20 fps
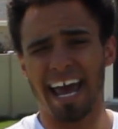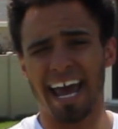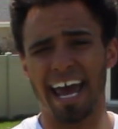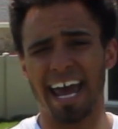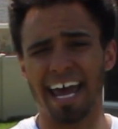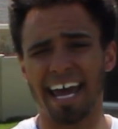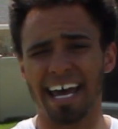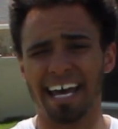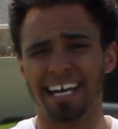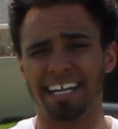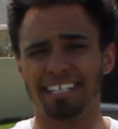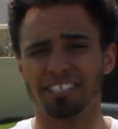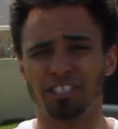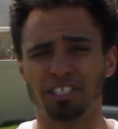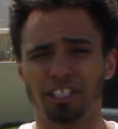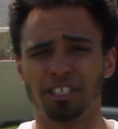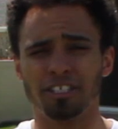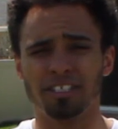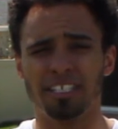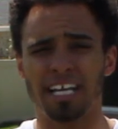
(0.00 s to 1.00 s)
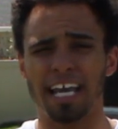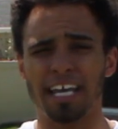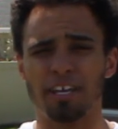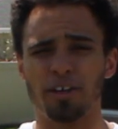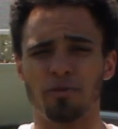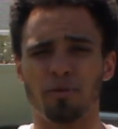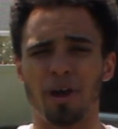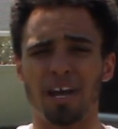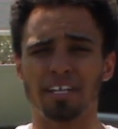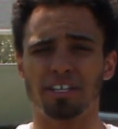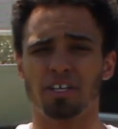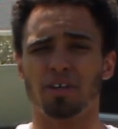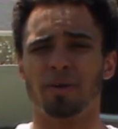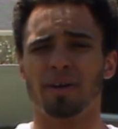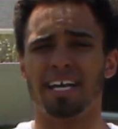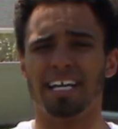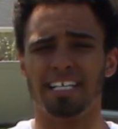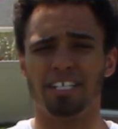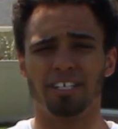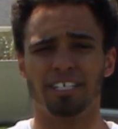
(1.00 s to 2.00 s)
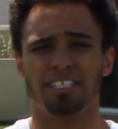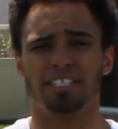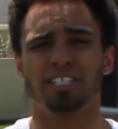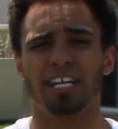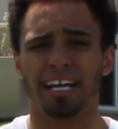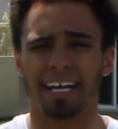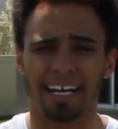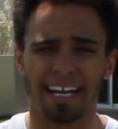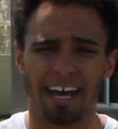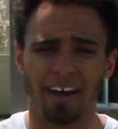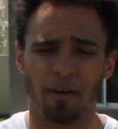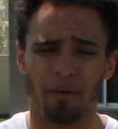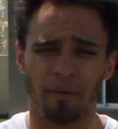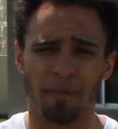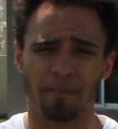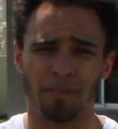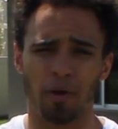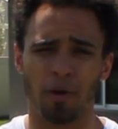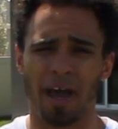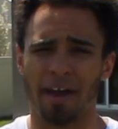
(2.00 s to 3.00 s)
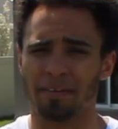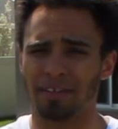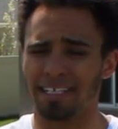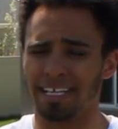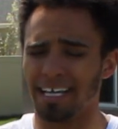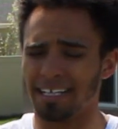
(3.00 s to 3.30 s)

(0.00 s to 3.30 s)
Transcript: and it should take you right to it and you can check it out if you haven't